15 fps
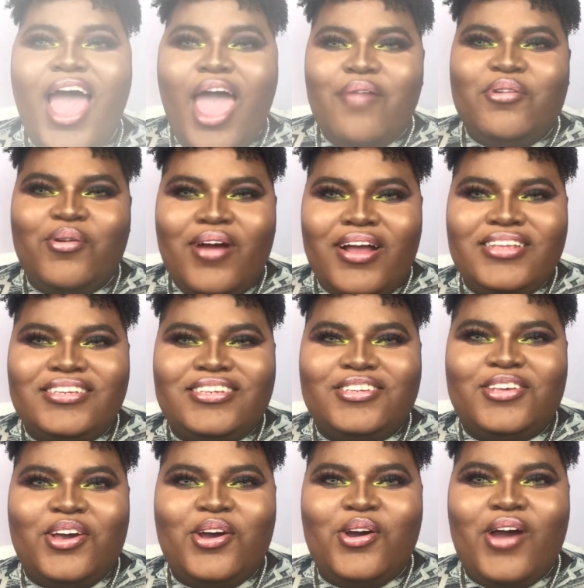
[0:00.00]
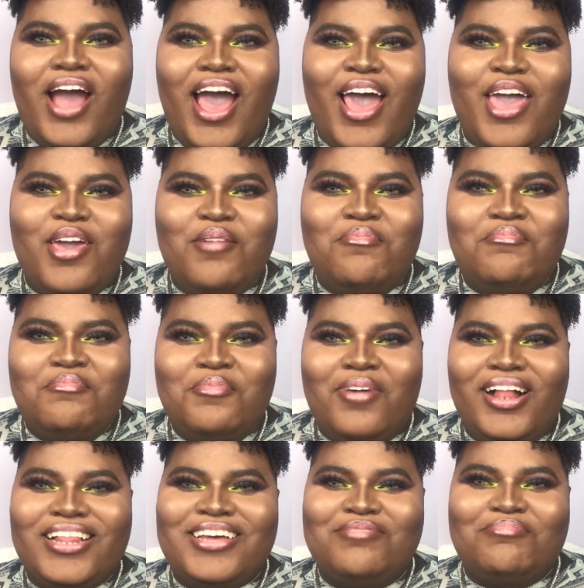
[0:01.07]
everyone, so
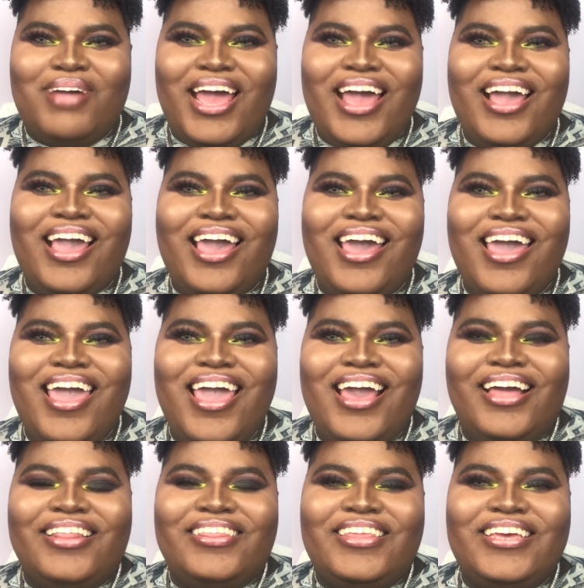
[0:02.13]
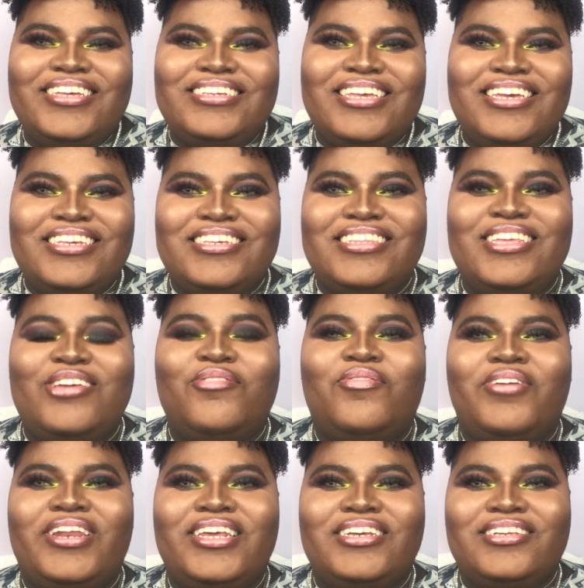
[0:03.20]
welcome back. This is the
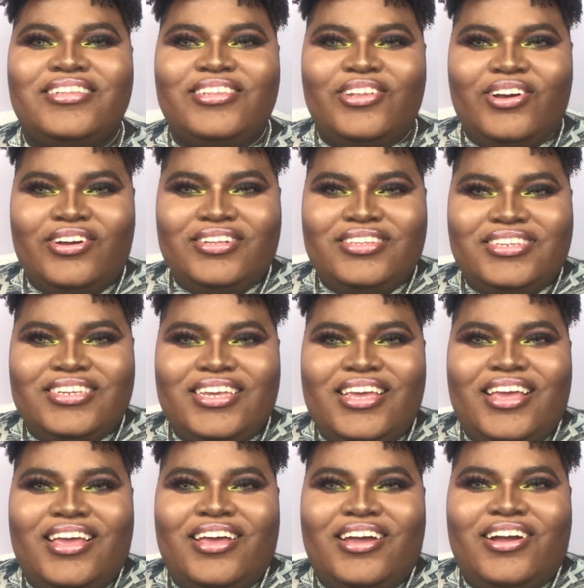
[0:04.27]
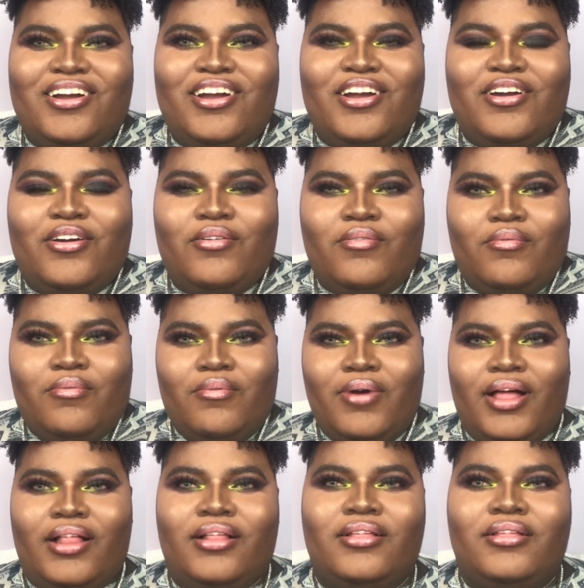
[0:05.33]
finished look. Well,